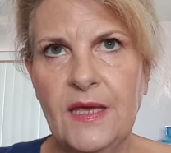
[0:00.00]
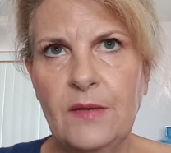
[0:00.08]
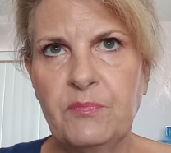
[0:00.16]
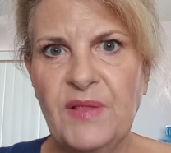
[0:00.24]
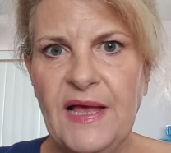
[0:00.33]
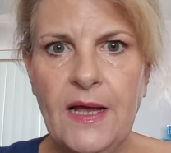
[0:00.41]

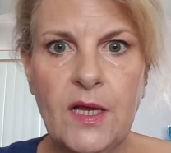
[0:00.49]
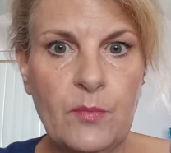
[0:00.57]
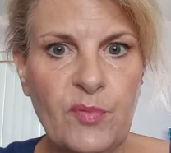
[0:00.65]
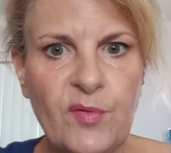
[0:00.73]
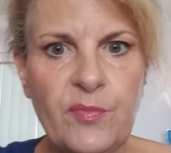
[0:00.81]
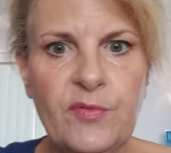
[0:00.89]
like black
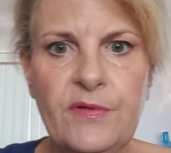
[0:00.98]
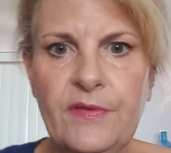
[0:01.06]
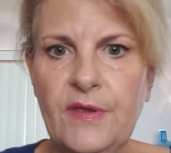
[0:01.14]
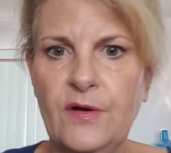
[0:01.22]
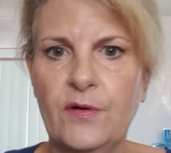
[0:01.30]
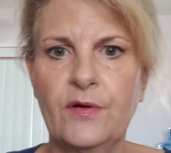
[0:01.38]
and purple,
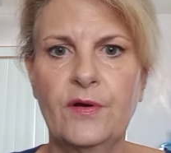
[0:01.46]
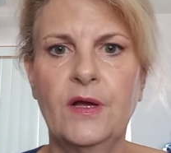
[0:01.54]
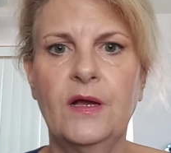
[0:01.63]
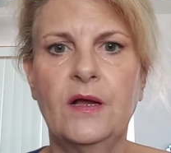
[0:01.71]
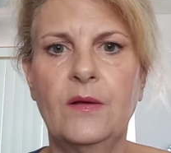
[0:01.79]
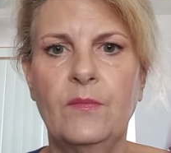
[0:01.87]
and they're
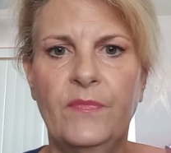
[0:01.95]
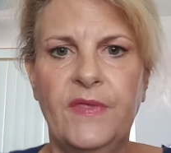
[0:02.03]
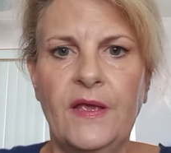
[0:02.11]
um,